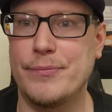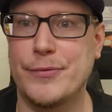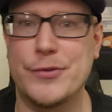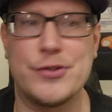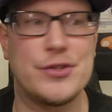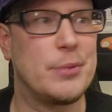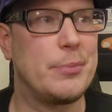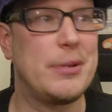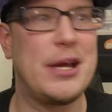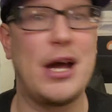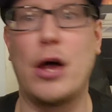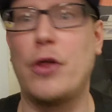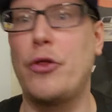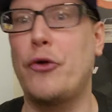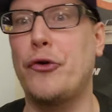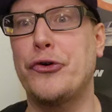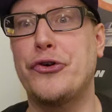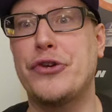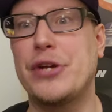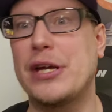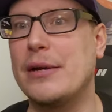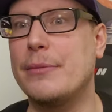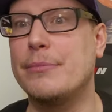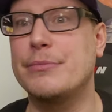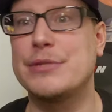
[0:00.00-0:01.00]
There's gonna be other
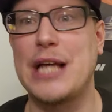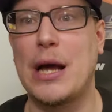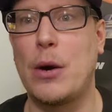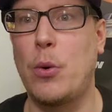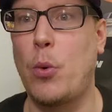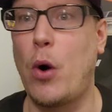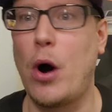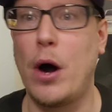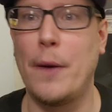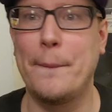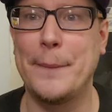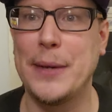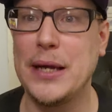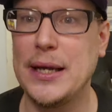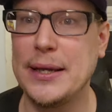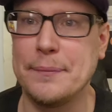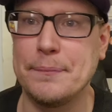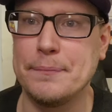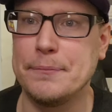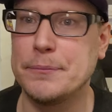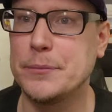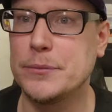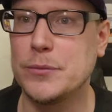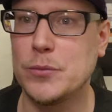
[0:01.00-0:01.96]
teams that want me.